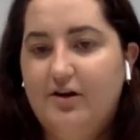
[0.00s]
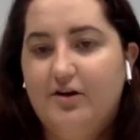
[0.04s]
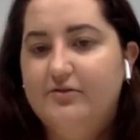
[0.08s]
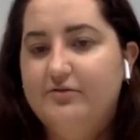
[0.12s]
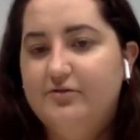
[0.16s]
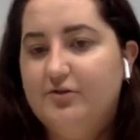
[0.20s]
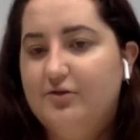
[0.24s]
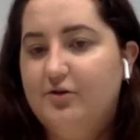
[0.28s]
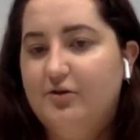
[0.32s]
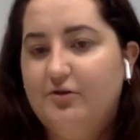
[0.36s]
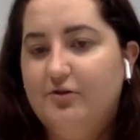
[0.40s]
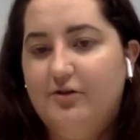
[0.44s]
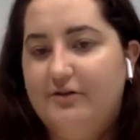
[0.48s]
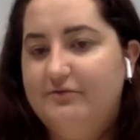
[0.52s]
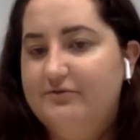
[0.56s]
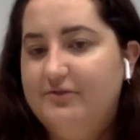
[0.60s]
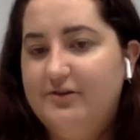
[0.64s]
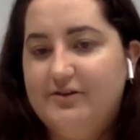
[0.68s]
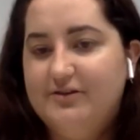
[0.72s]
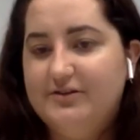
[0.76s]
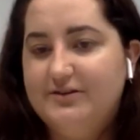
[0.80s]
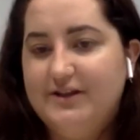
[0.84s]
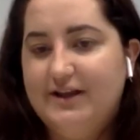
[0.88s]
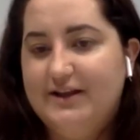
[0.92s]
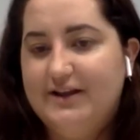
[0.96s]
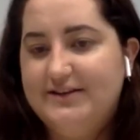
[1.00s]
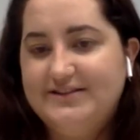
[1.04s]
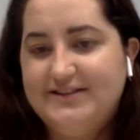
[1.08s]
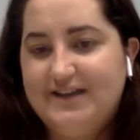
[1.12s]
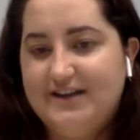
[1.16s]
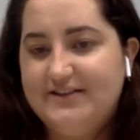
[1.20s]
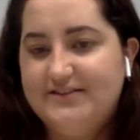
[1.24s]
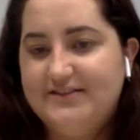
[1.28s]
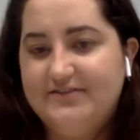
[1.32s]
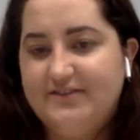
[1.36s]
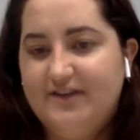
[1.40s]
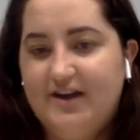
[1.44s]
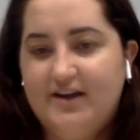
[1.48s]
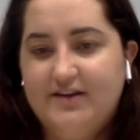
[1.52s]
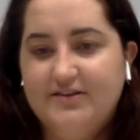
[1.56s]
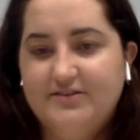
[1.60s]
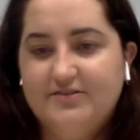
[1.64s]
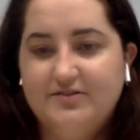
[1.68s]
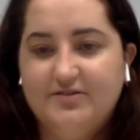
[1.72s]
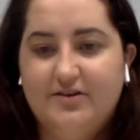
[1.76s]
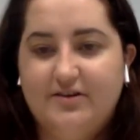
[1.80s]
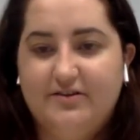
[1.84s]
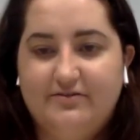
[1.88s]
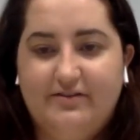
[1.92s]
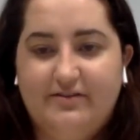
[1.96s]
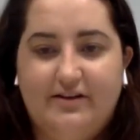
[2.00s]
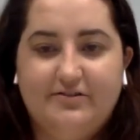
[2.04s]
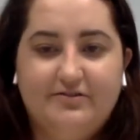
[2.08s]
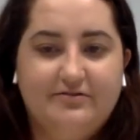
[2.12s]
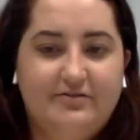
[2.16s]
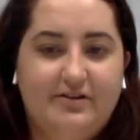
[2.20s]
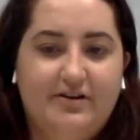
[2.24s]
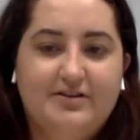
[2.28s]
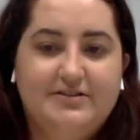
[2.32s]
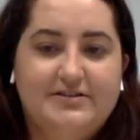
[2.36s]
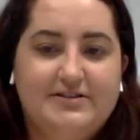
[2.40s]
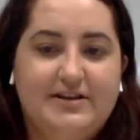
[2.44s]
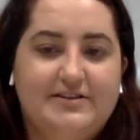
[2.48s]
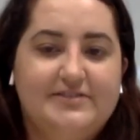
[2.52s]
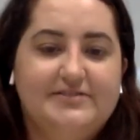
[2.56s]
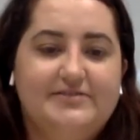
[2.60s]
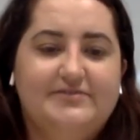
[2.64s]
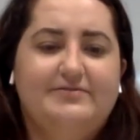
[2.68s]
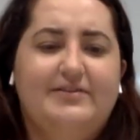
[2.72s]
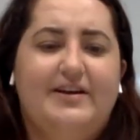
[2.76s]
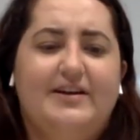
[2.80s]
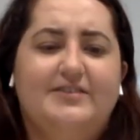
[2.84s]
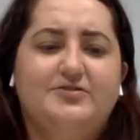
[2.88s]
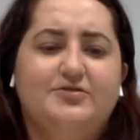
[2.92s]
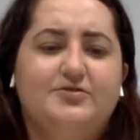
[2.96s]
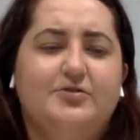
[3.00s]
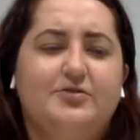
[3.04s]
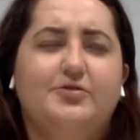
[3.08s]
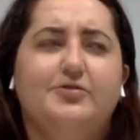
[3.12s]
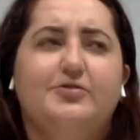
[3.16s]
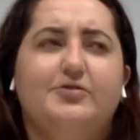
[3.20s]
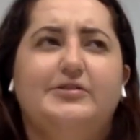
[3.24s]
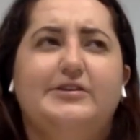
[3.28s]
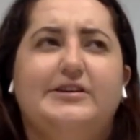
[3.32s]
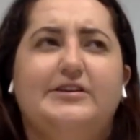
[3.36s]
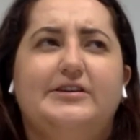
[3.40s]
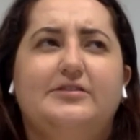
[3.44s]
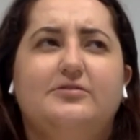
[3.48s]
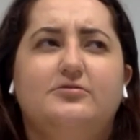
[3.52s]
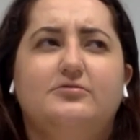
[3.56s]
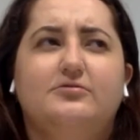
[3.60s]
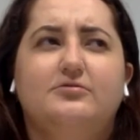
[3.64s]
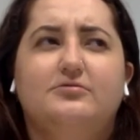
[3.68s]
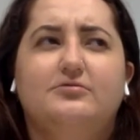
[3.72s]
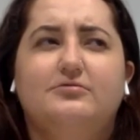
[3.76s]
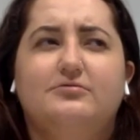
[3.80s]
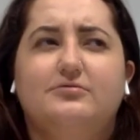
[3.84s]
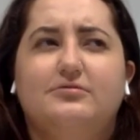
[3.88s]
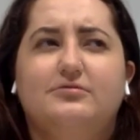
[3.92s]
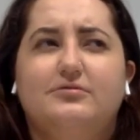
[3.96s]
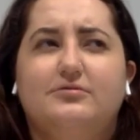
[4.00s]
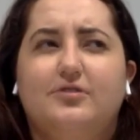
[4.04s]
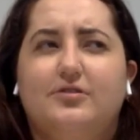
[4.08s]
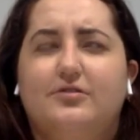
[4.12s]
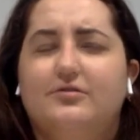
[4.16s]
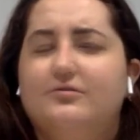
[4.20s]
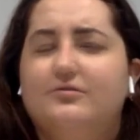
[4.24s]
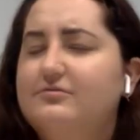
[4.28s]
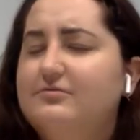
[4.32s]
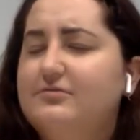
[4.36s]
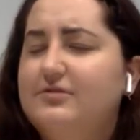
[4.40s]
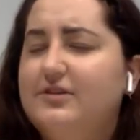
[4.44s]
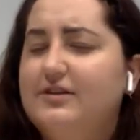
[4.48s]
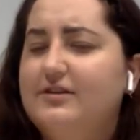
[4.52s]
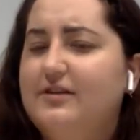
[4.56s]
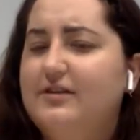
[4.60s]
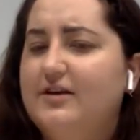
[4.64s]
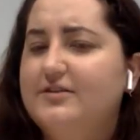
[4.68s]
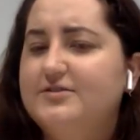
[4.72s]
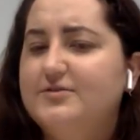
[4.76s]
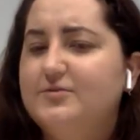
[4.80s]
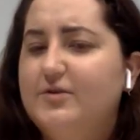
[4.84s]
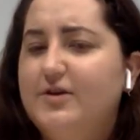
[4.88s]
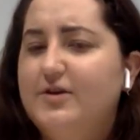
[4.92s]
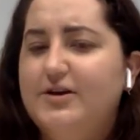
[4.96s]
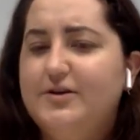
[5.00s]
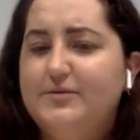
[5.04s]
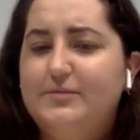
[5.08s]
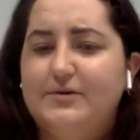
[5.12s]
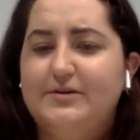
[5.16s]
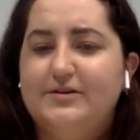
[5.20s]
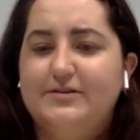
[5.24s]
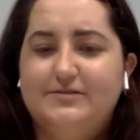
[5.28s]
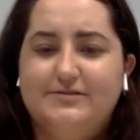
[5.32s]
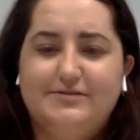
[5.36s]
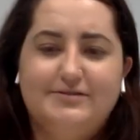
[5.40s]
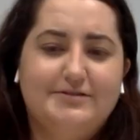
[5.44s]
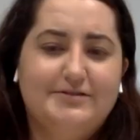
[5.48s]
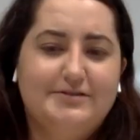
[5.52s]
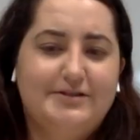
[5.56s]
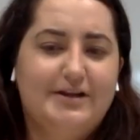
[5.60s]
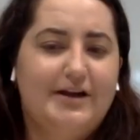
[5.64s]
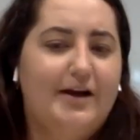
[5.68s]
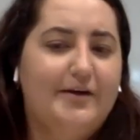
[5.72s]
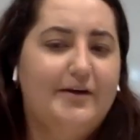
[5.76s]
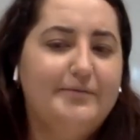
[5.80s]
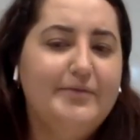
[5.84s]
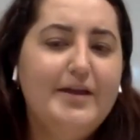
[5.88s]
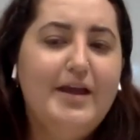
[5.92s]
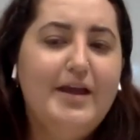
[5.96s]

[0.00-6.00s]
overall, I'm very like satisfied, so I found it very satisfactory. Don't think that's a word, but yeah,